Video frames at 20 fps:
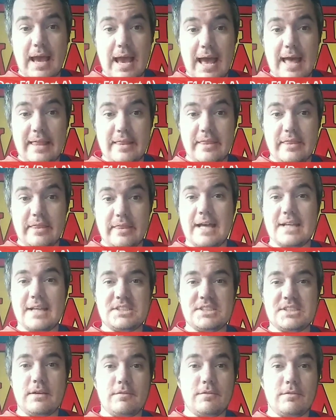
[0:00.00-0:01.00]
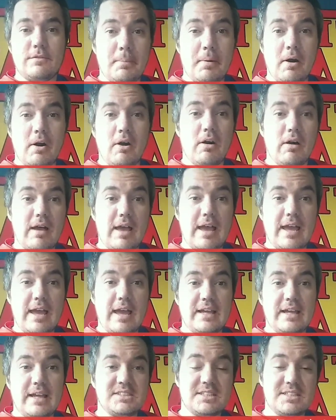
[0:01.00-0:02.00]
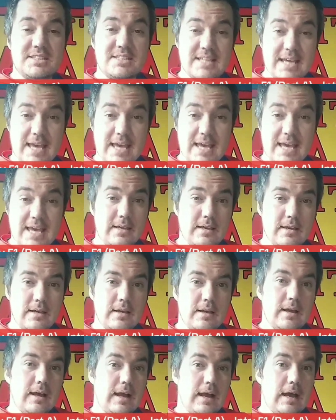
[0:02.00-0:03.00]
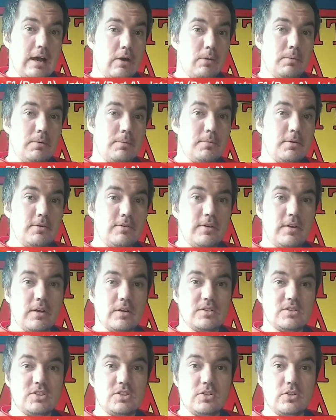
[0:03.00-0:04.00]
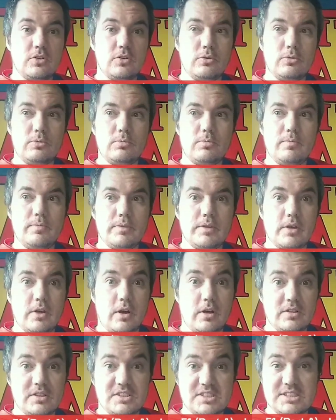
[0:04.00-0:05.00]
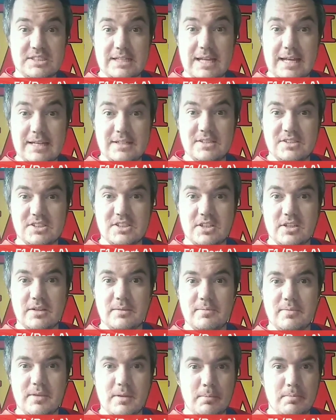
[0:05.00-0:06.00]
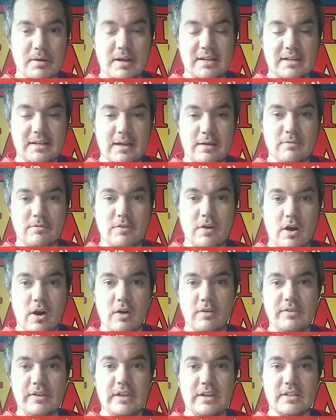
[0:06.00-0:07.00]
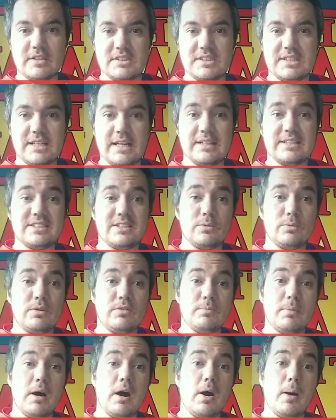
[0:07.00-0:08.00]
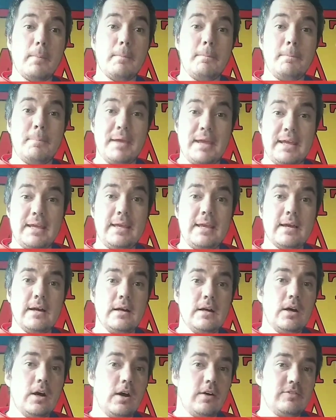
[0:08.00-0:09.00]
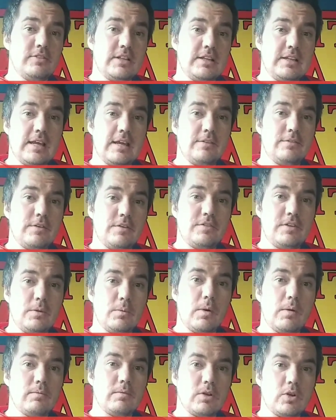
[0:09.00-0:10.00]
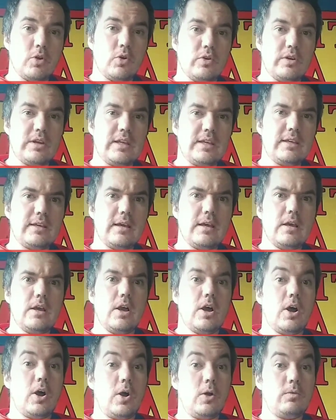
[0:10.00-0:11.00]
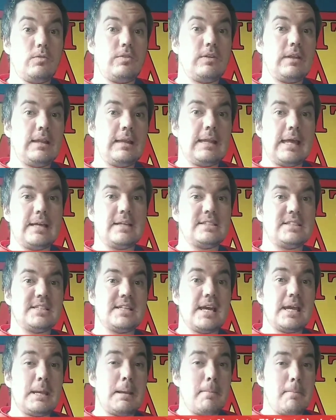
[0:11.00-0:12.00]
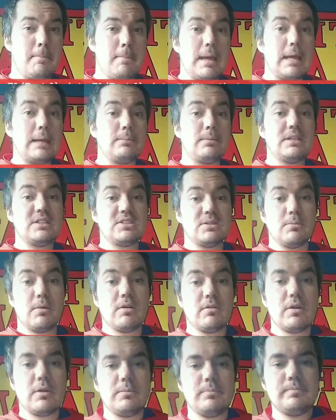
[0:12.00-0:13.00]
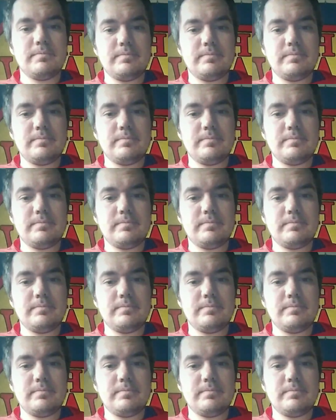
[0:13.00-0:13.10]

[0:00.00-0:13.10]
And that's it for part A today. I'll be moving on to Constanza, the breakdown for RV Constanza, with part B of the day 51 recording, hopefully later today, maybe tomorrow.